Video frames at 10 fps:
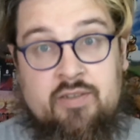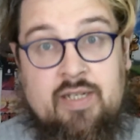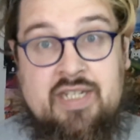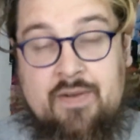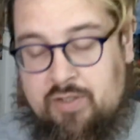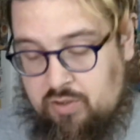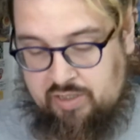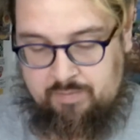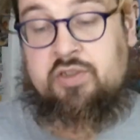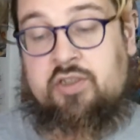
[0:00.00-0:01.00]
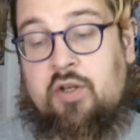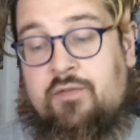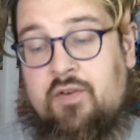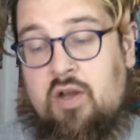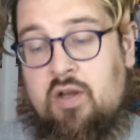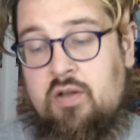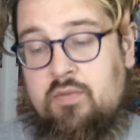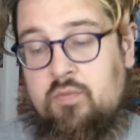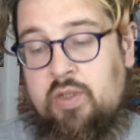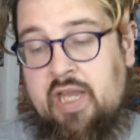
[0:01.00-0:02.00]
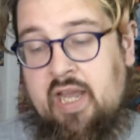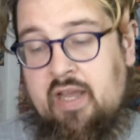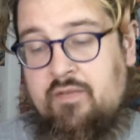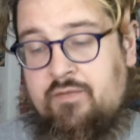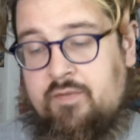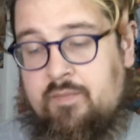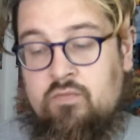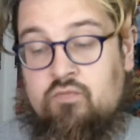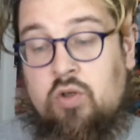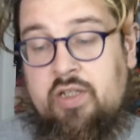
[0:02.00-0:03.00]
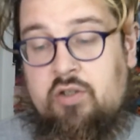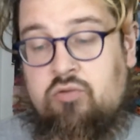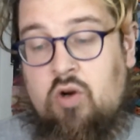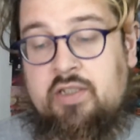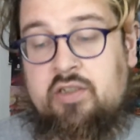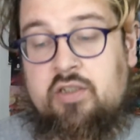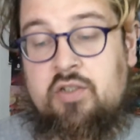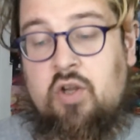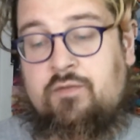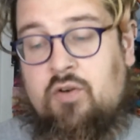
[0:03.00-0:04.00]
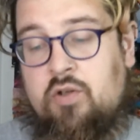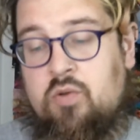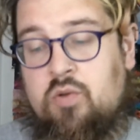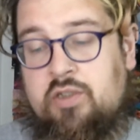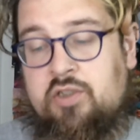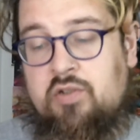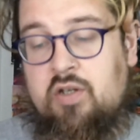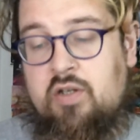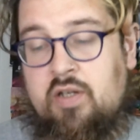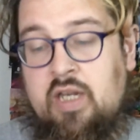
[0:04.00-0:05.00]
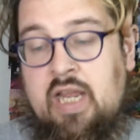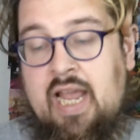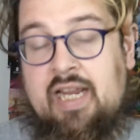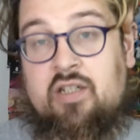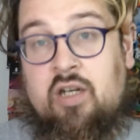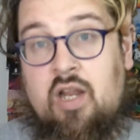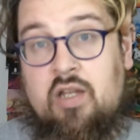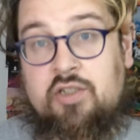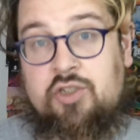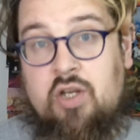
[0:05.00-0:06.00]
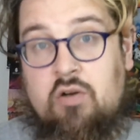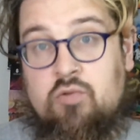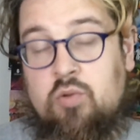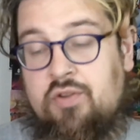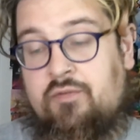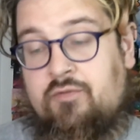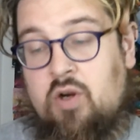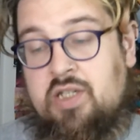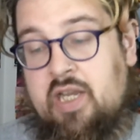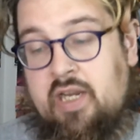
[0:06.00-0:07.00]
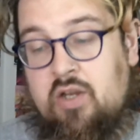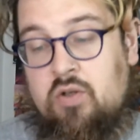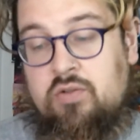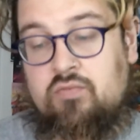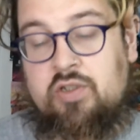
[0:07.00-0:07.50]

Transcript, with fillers: So let's have a look at it. So far, we have Rotting Christ, Night Flight Orchestra, and Clutch are all on the Friday on